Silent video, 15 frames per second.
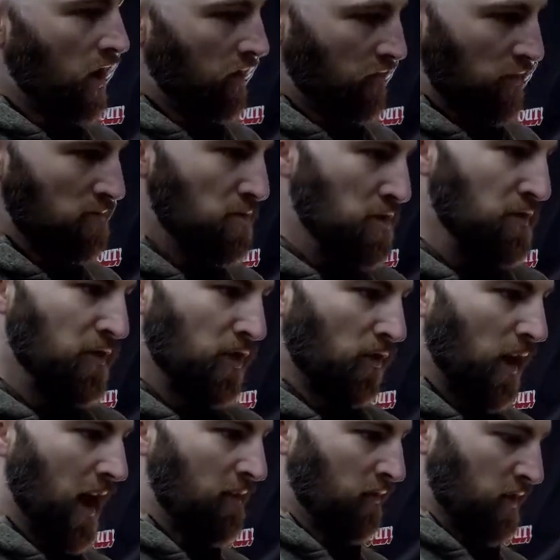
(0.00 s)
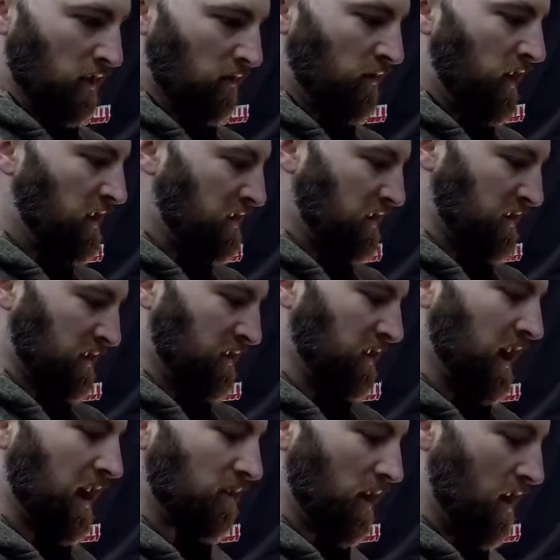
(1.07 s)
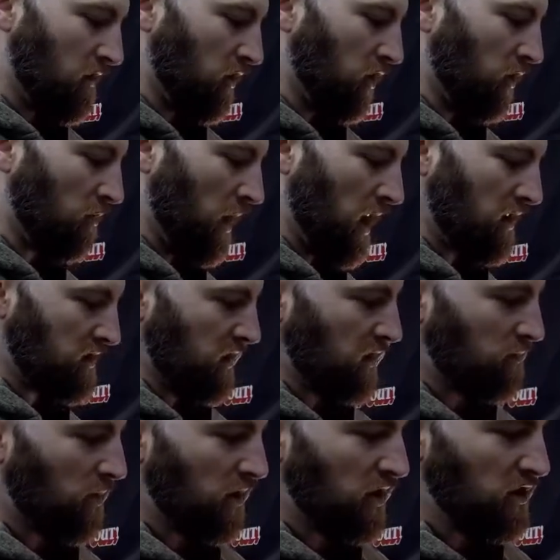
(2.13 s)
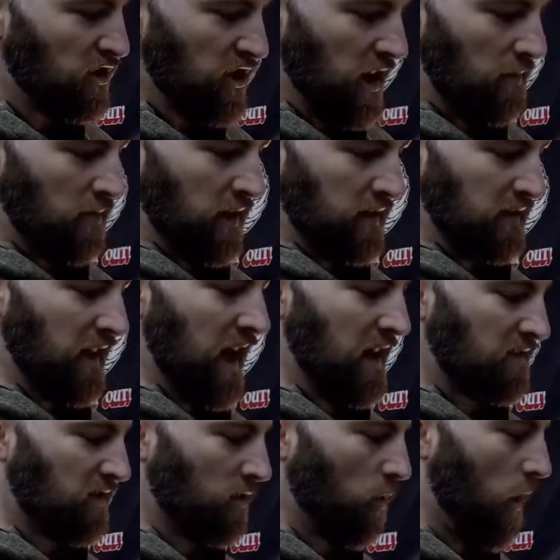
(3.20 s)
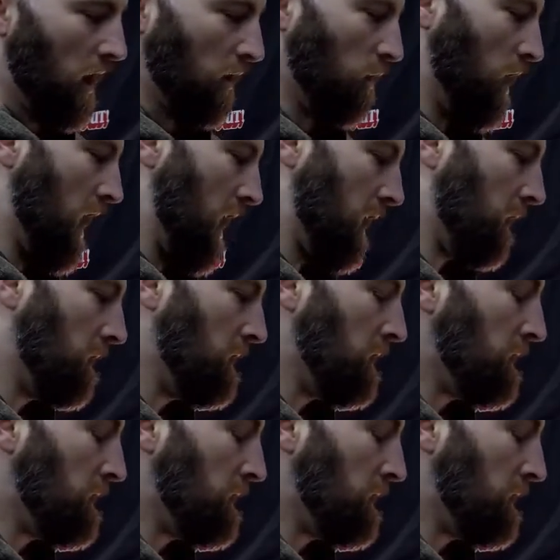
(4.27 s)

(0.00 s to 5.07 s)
If you're moving the rifle, your face doesn't slide around a whole bunch, and it's pretty cheap, and it's lasted quite a while.